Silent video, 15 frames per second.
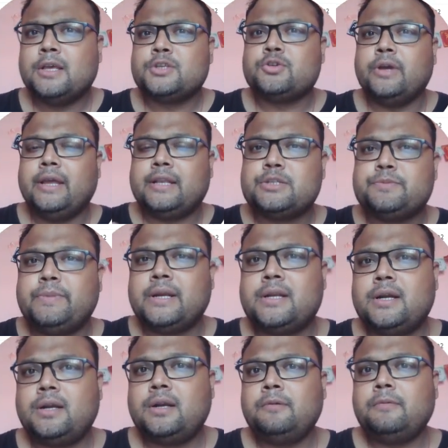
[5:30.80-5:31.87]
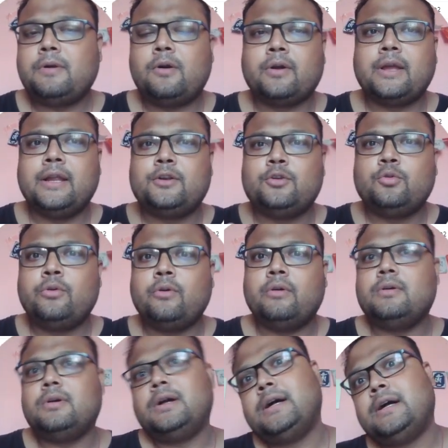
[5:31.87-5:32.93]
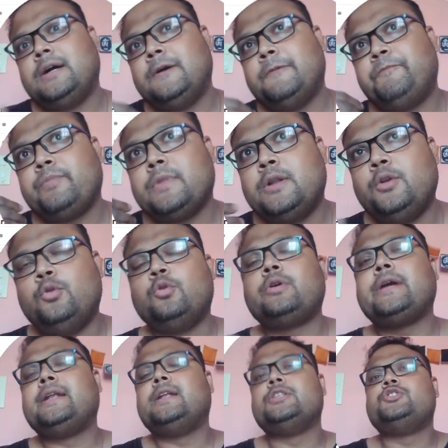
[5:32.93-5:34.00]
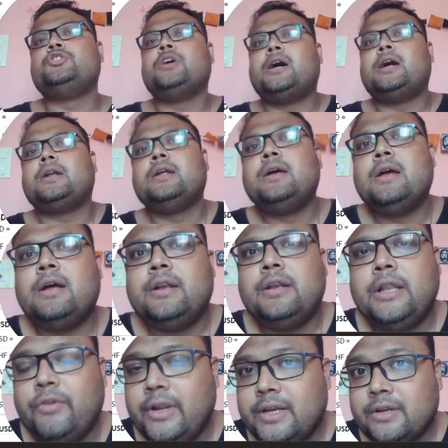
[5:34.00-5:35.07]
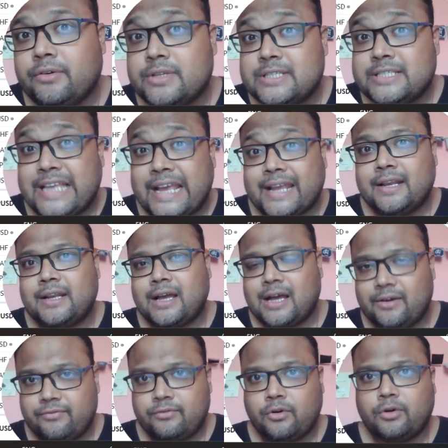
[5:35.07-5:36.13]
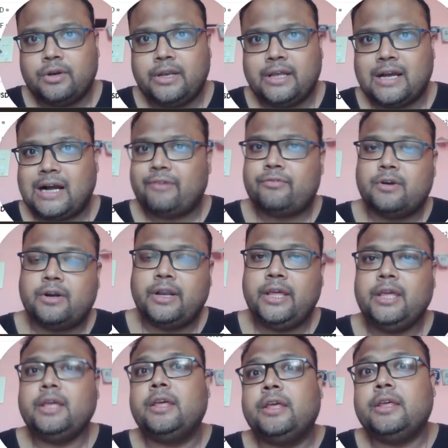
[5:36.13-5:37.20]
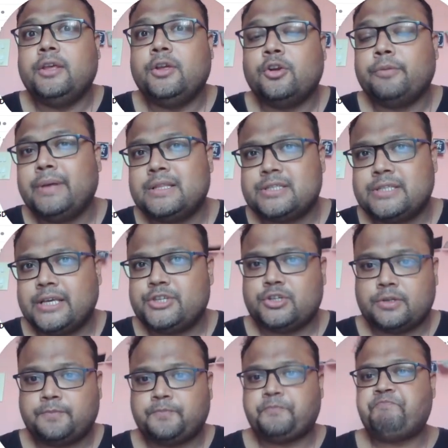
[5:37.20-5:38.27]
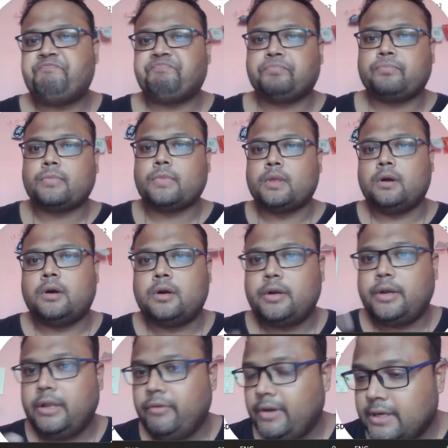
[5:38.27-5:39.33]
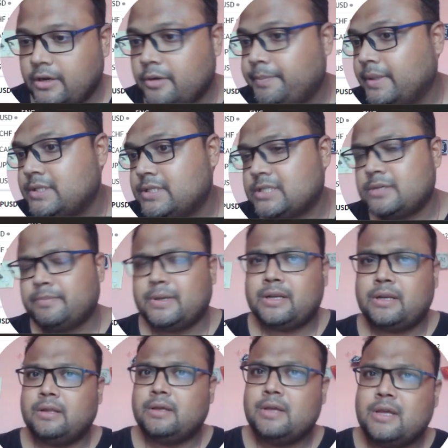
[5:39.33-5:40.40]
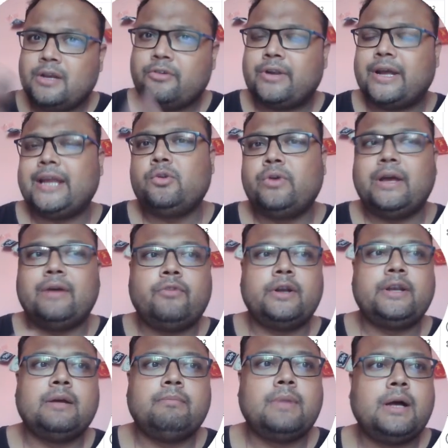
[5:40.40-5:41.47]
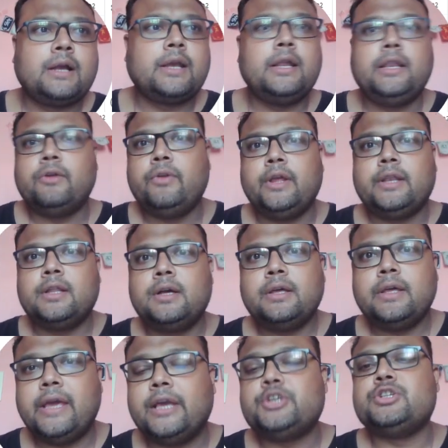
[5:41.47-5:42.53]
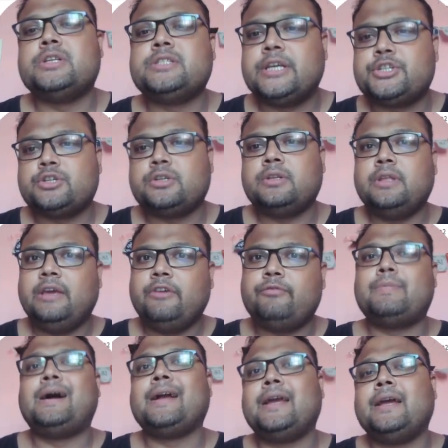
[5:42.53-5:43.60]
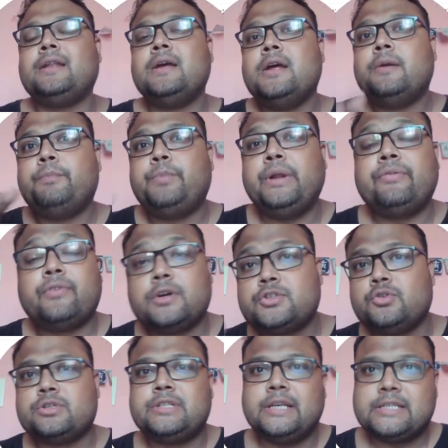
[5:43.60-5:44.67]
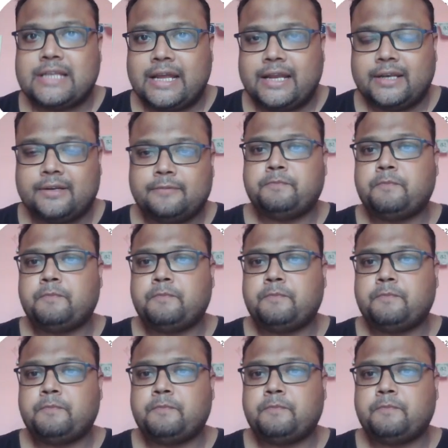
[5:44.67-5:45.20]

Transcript: So it is better to look at the chart during the second half only, after the European session or during the European session. But try to avoid the market during the Asian session if market prefers to stay silent.